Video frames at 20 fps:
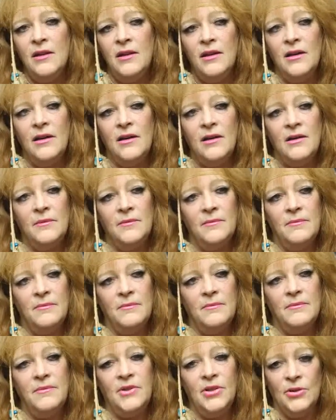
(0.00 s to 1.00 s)
um,
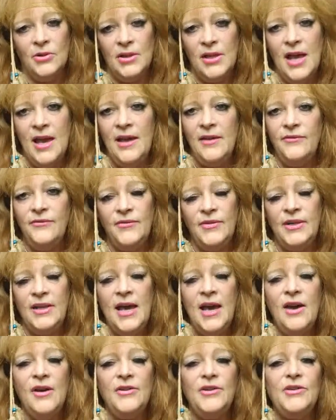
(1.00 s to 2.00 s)
your life
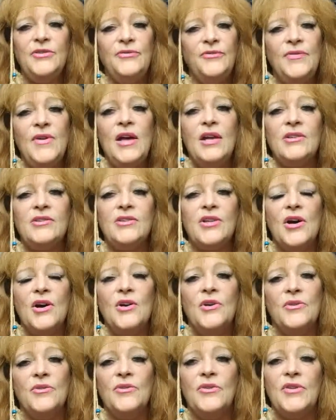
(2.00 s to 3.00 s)
and how you felt
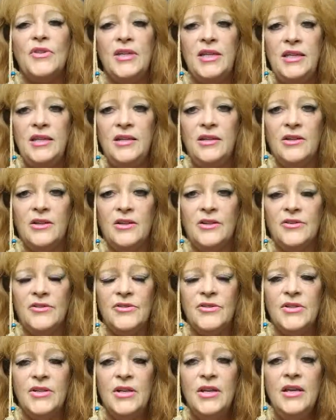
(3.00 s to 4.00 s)
over the
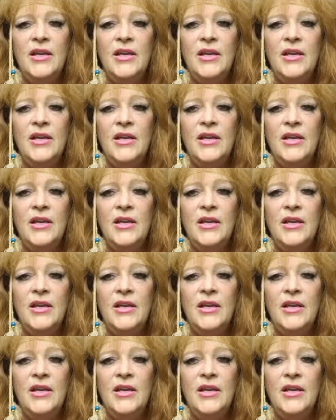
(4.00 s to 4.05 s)
years